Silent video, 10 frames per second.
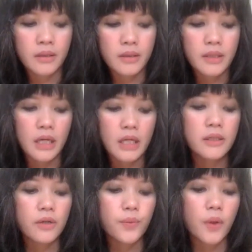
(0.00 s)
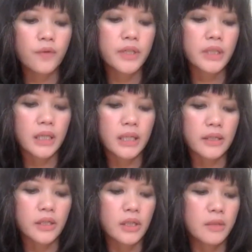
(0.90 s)
The interwoven
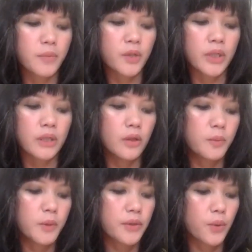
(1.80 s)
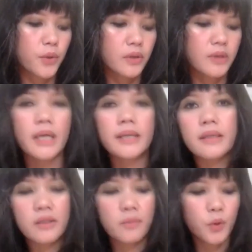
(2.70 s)
connection between global social
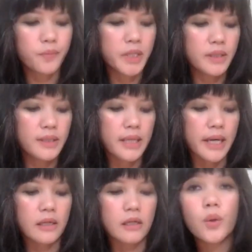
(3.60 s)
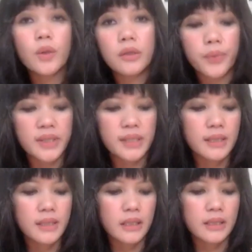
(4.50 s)
justice movements and local
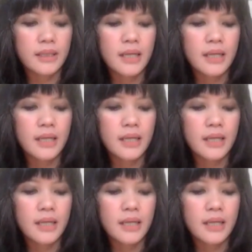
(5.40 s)
resistance